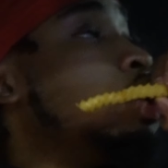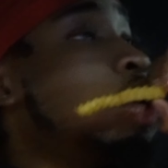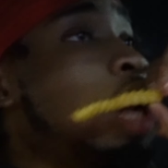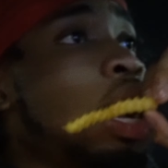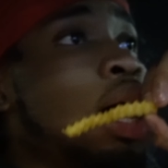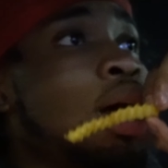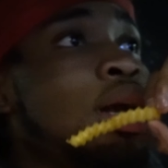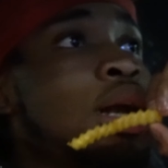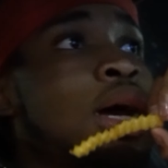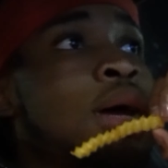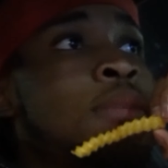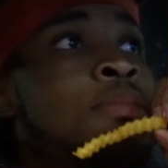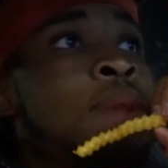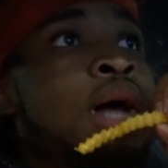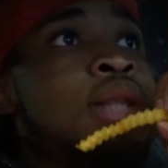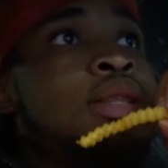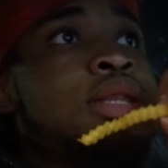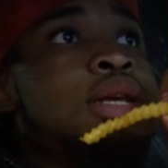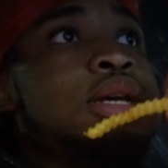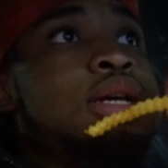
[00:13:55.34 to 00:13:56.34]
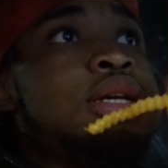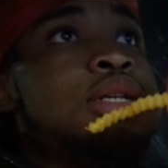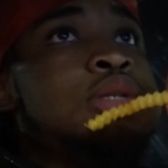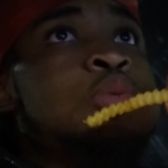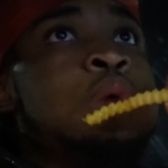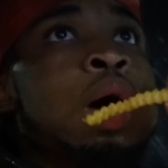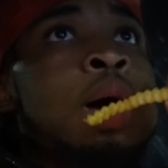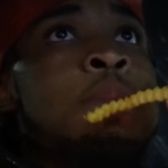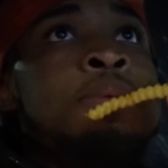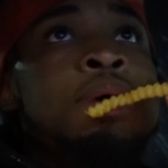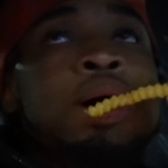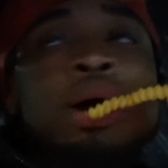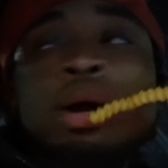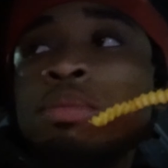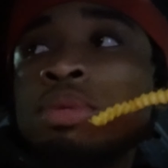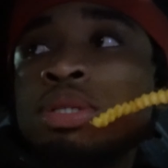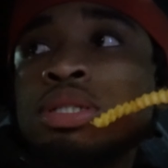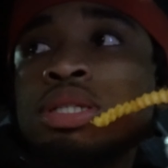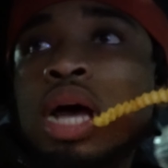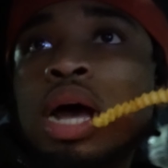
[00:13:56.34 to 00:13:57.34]
Nah, nah. My thing is why park
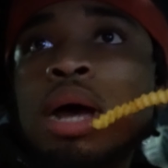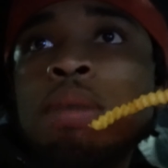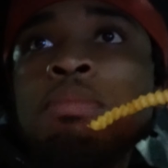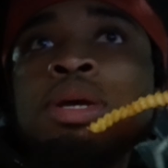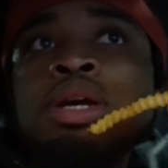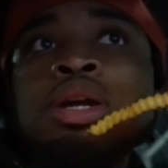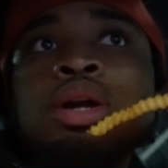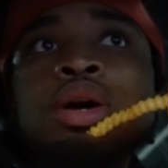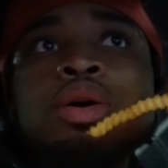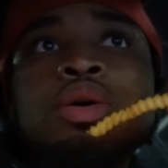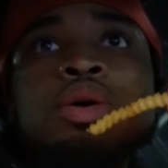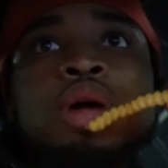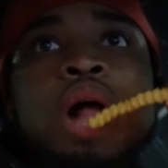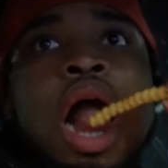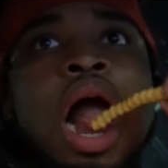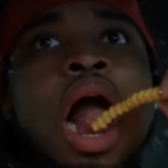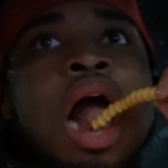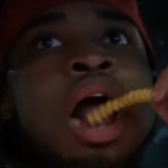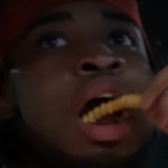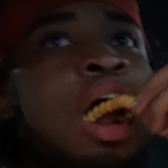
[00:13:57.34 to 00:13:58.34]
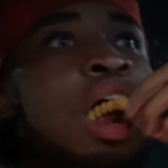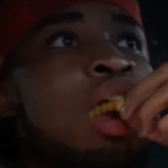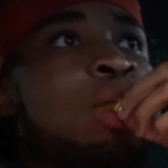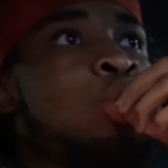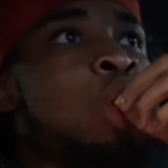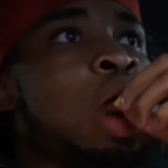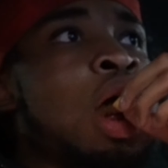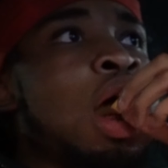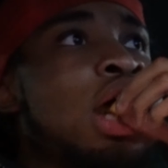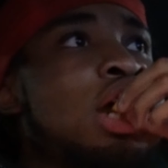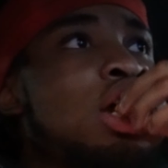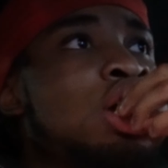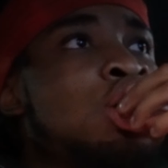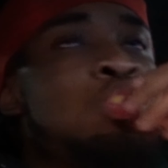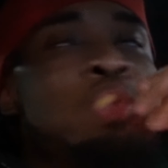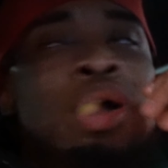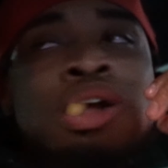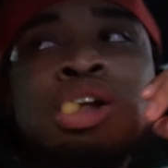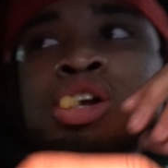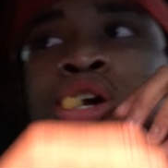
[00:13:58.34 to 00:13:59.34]
beside me though? Like why are you
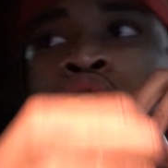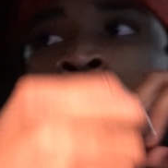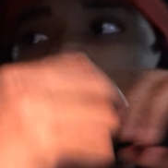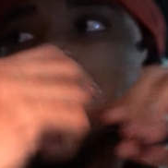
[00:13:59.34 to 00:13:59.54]
making a